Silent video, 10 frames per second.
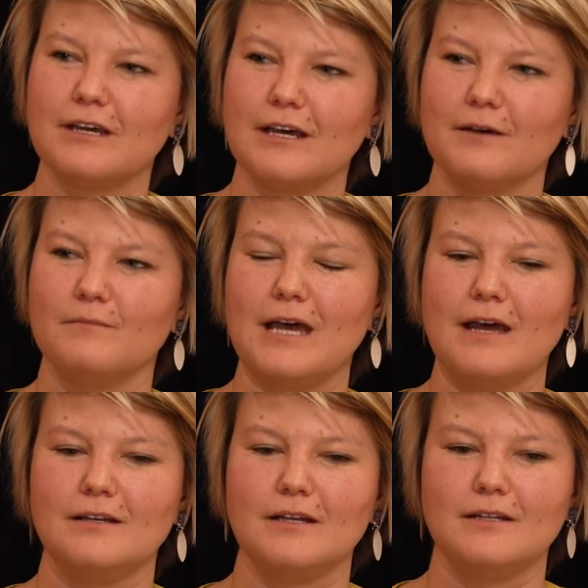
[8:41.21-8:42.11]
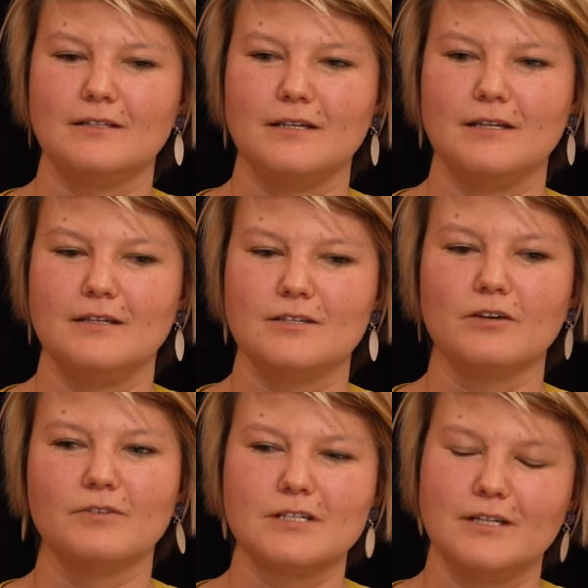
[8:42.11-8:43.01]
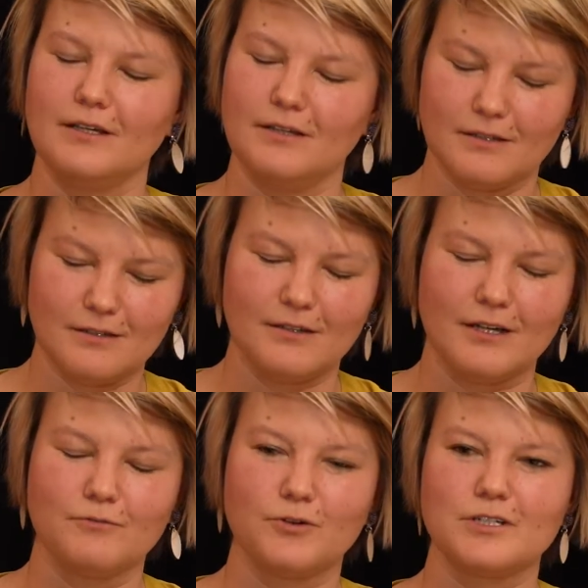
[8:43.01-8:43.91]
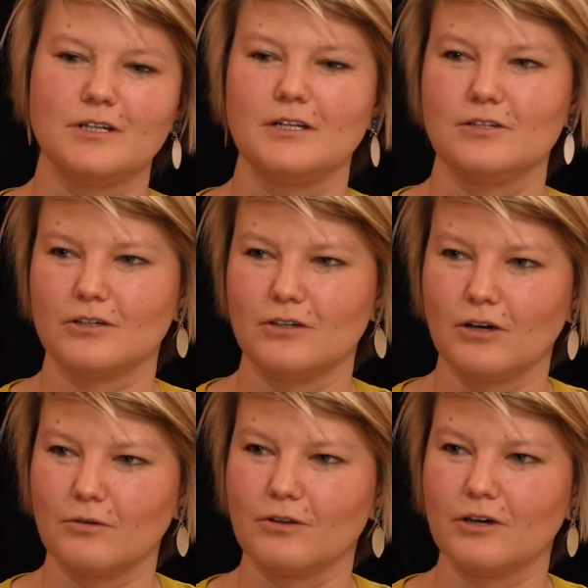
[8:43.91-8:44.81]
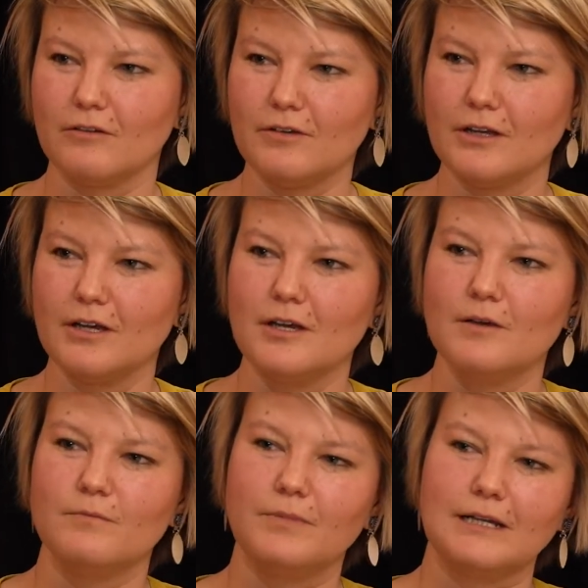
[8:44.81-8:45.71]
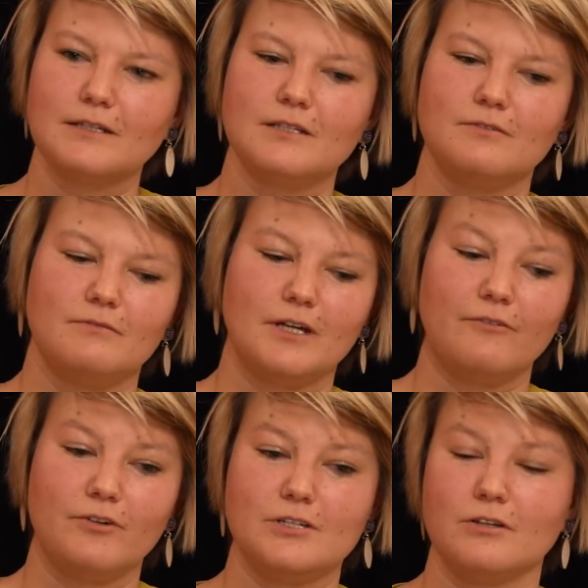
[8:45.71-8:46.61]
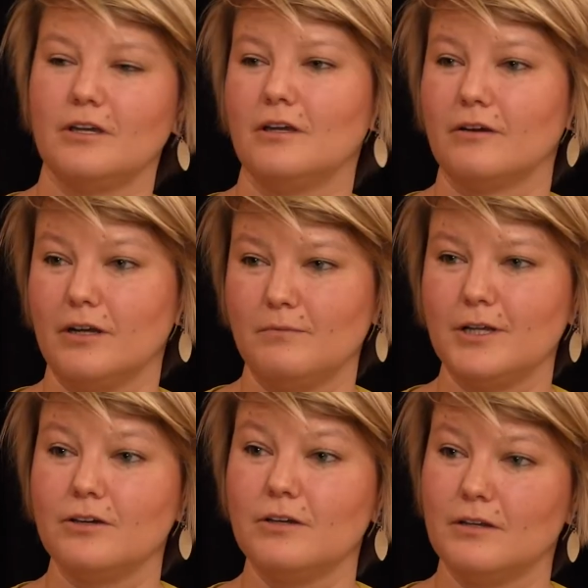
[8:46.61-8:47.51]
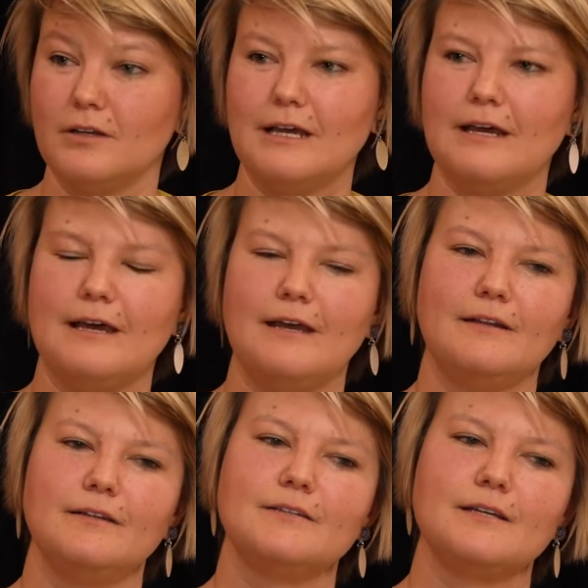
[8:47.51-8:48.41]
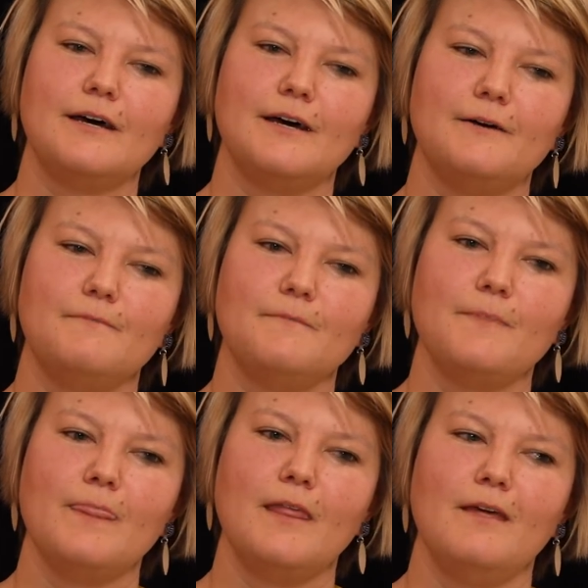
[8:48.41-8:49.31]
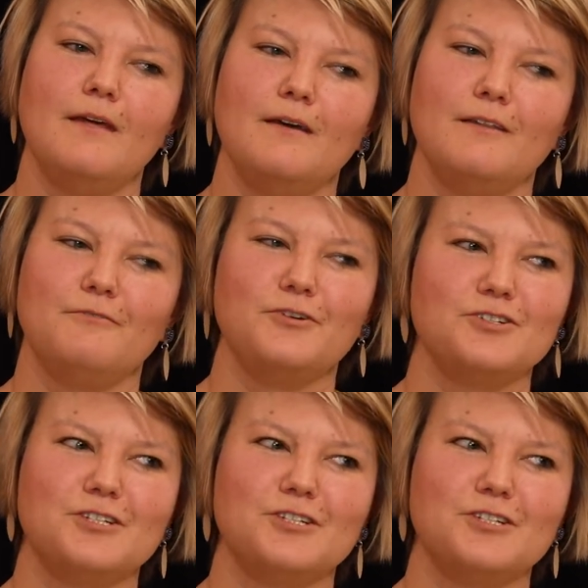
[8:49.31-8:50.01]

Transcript: And it is obviously, unfortunately took a knock with COVID, but recovery is looking incredibly good, and the first